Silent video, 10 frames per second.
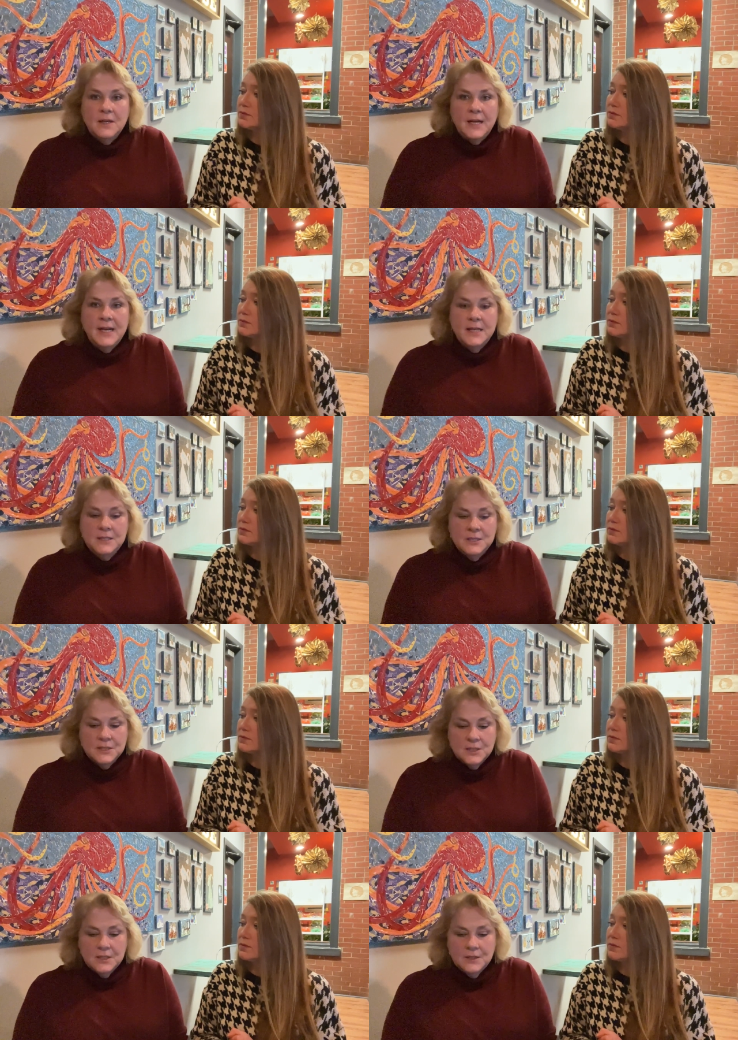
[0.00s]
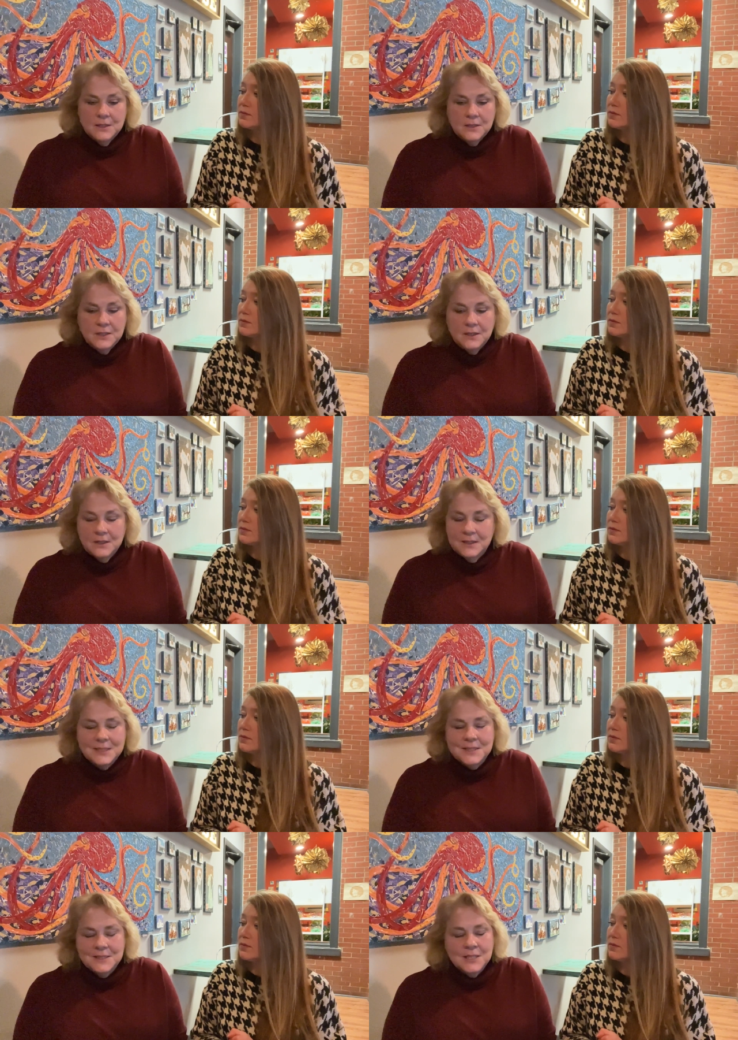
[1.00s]
Speaker 1: And
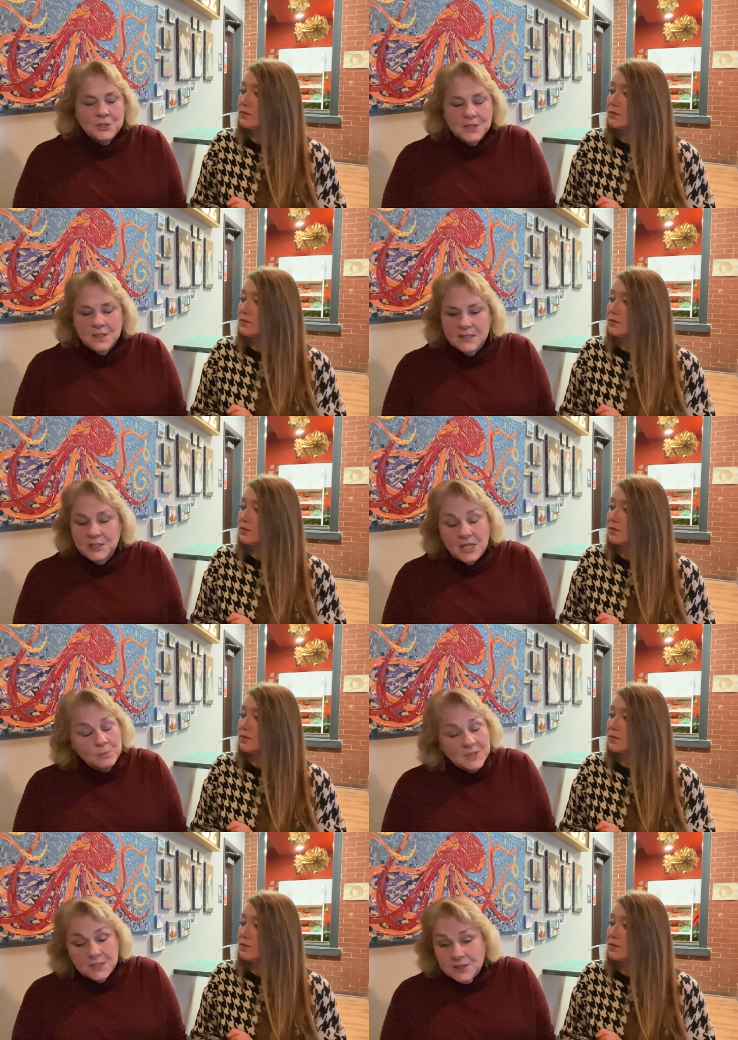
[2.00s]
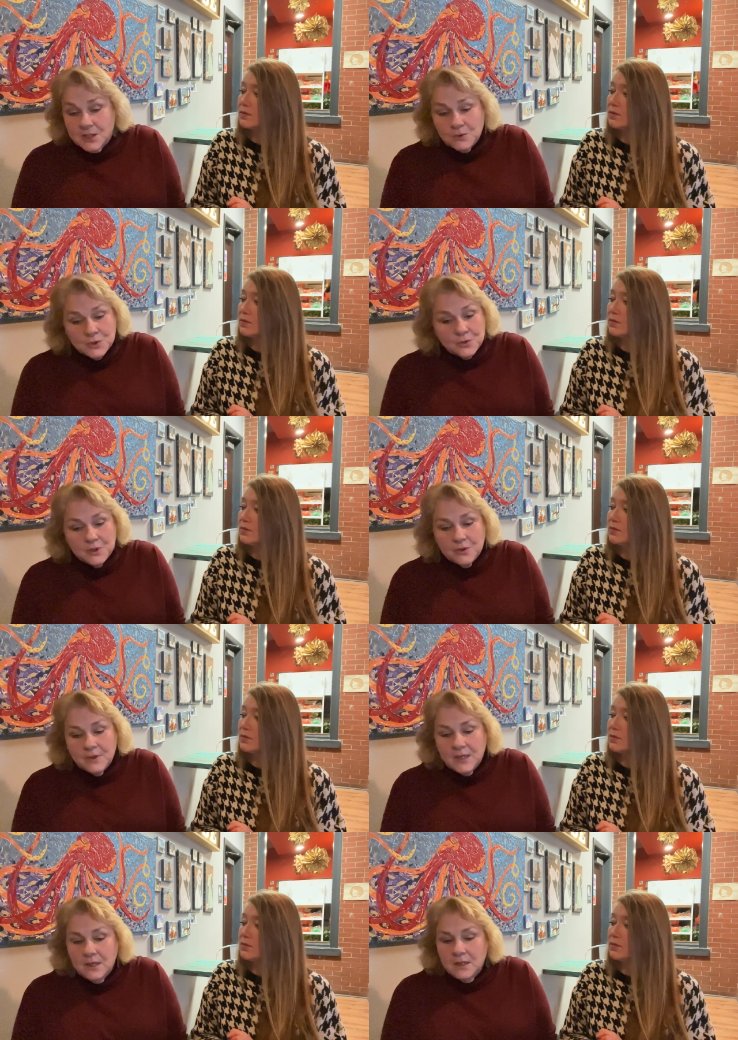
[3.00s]
this is such a cliche, but it's so true.
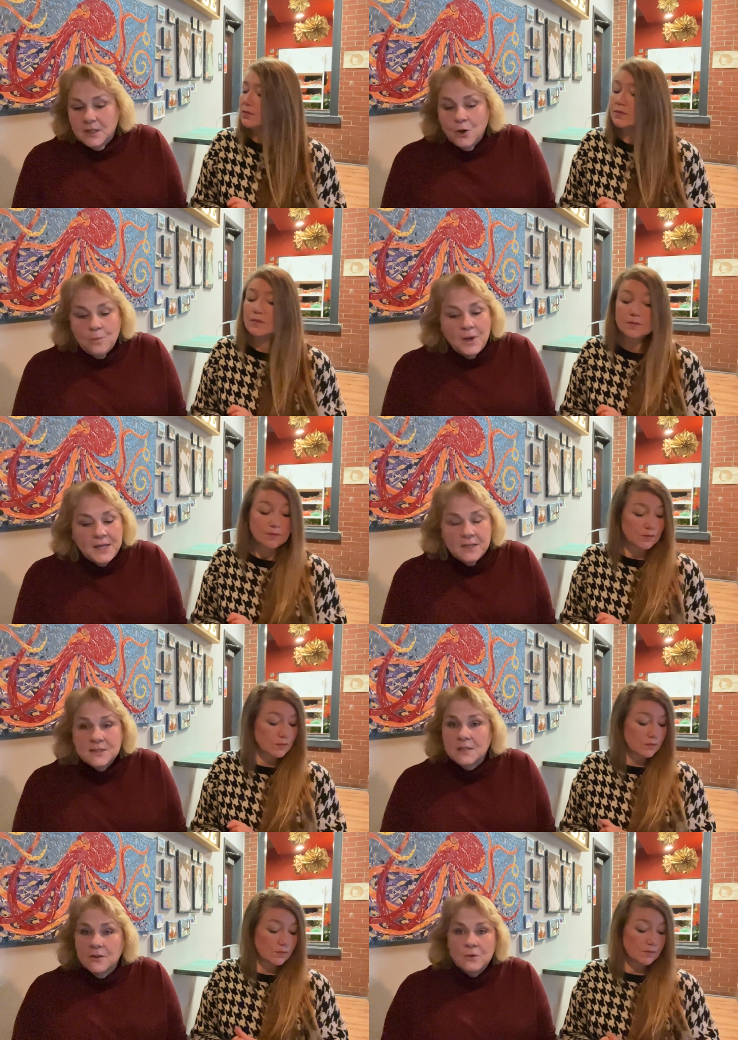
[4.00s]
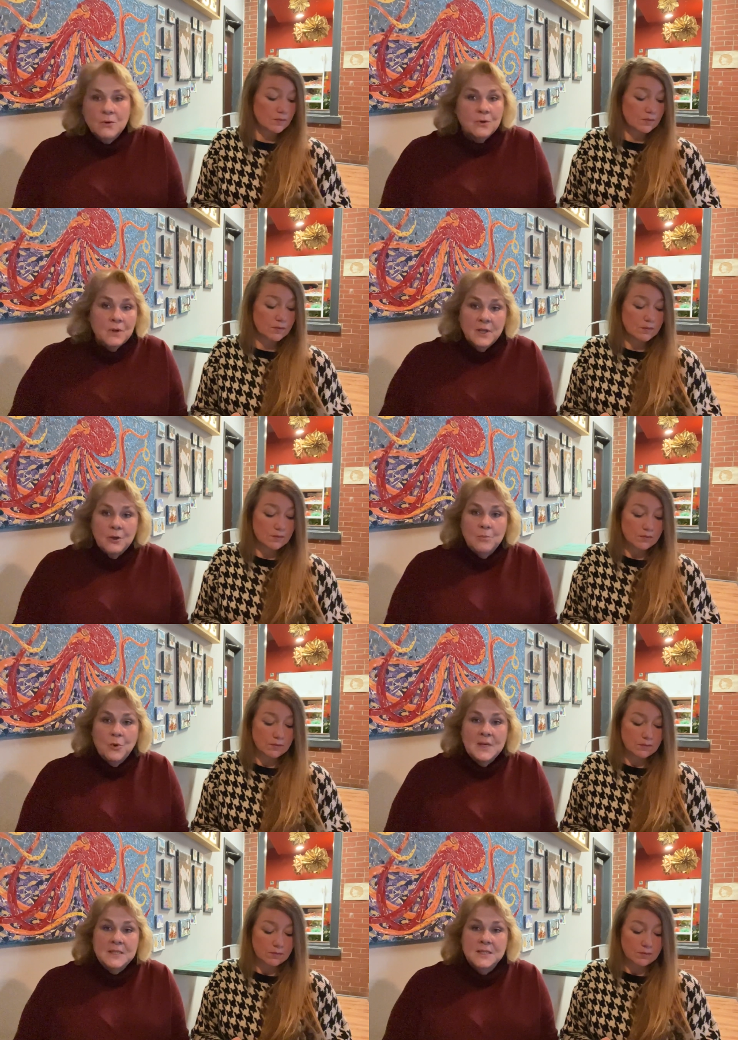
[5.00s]
Nobody as a little girl, little
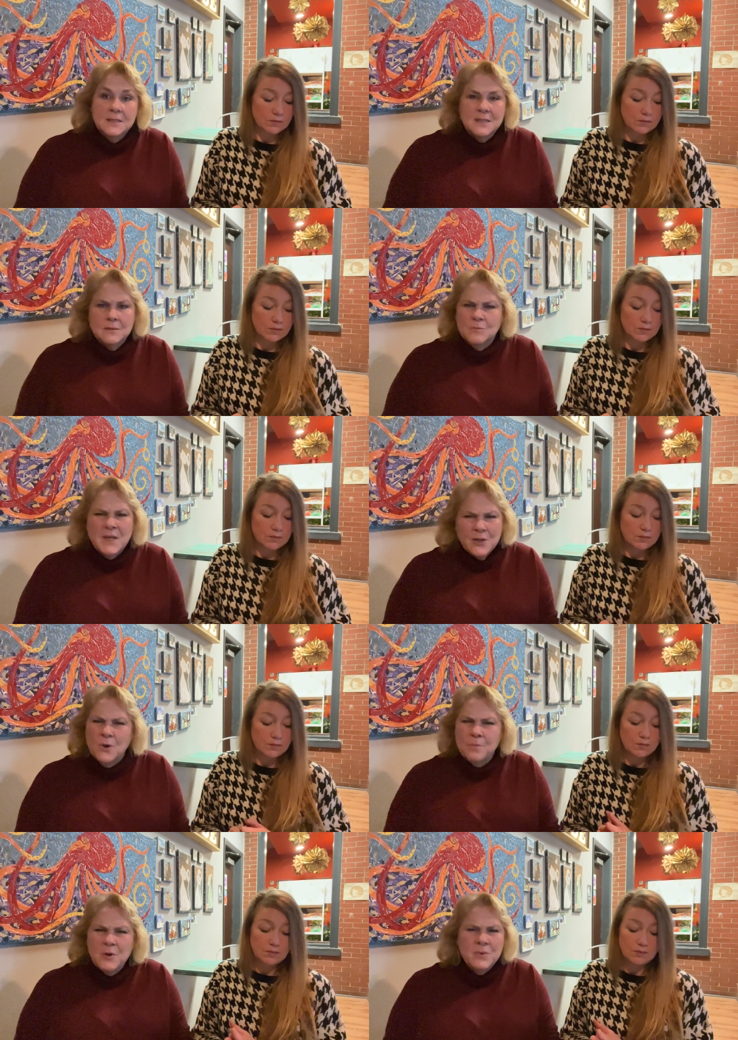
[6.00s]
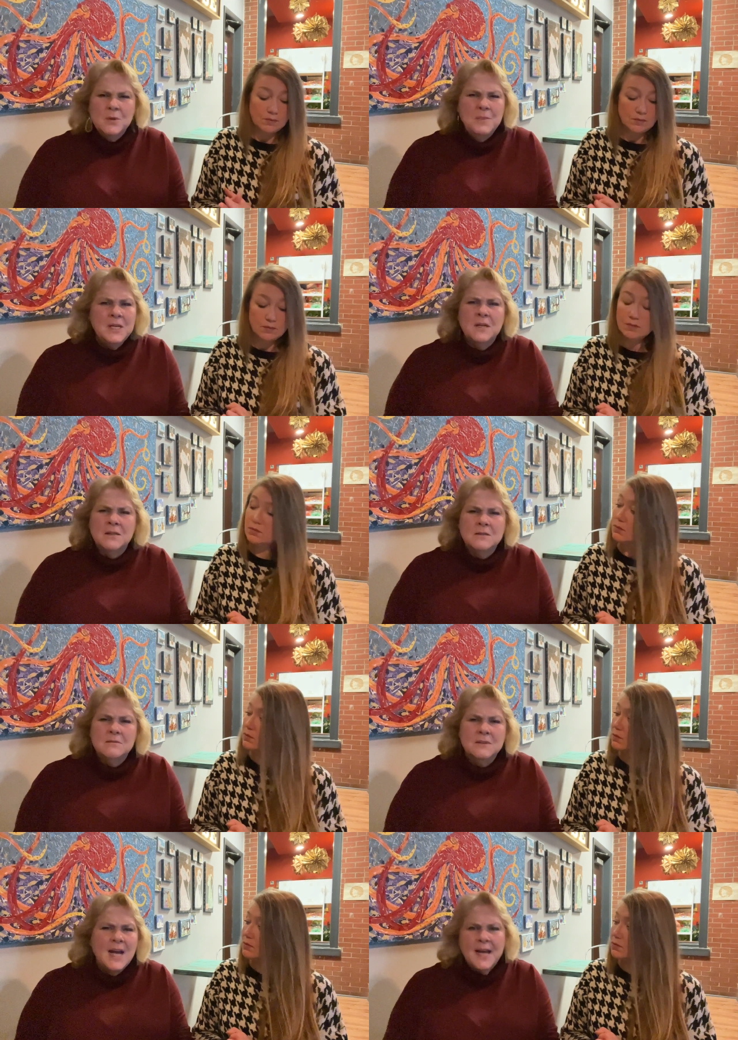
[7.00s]
boy says, when I grow up, I want to be an
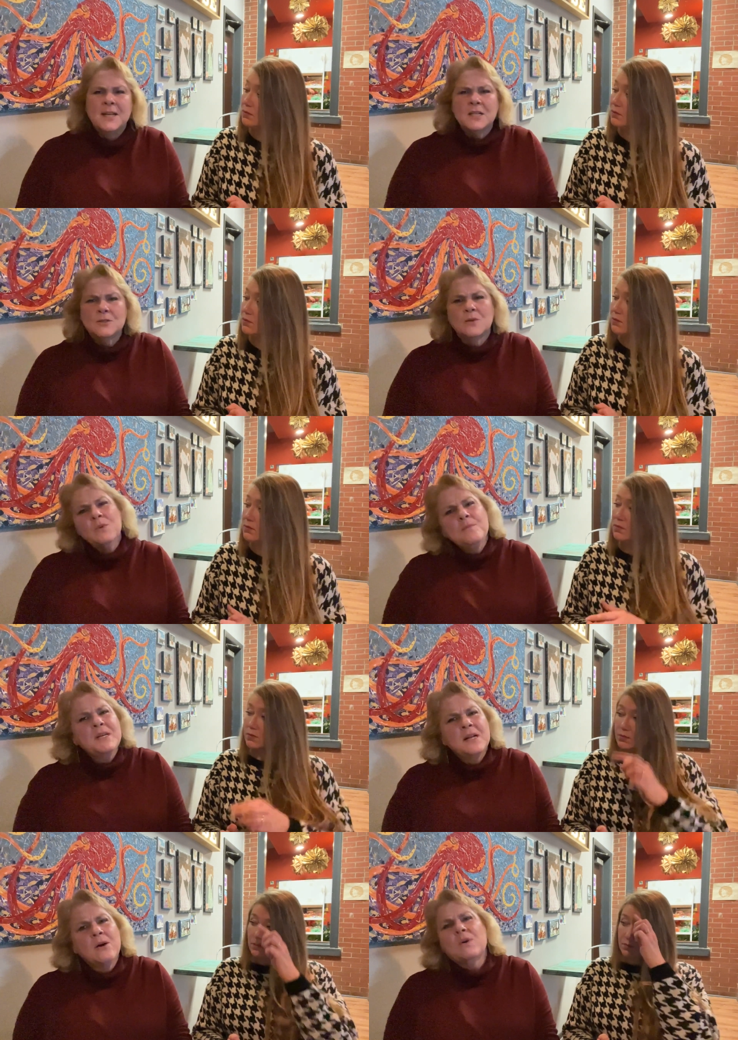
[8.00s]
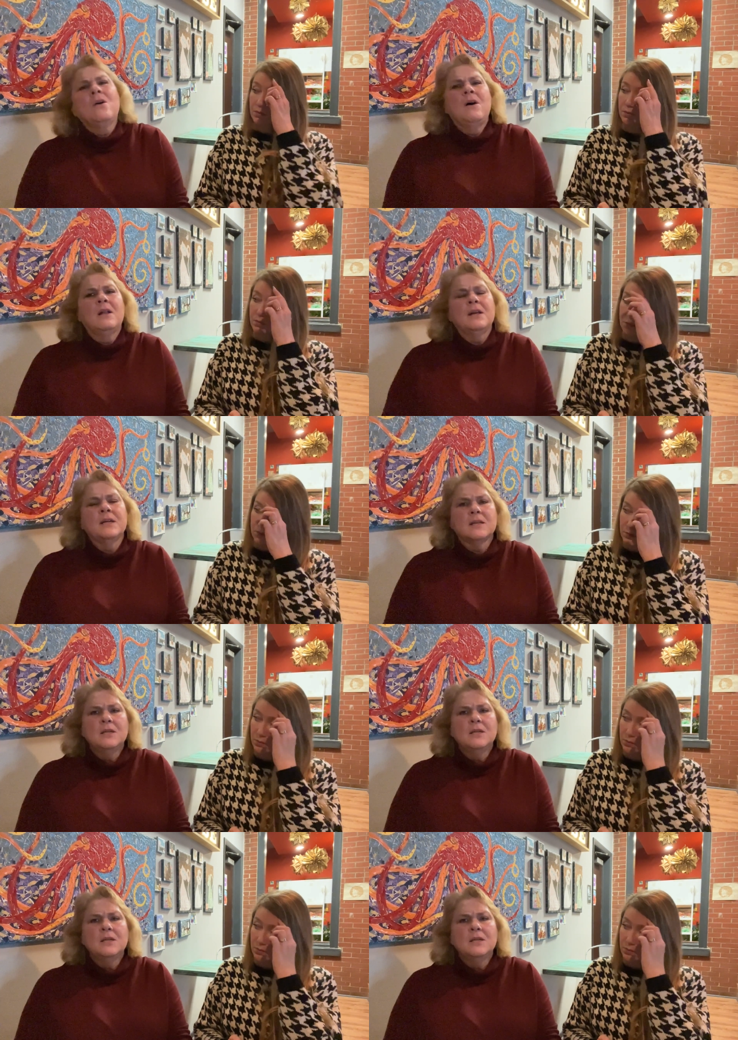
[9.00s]
addict. I want to be an alcoholic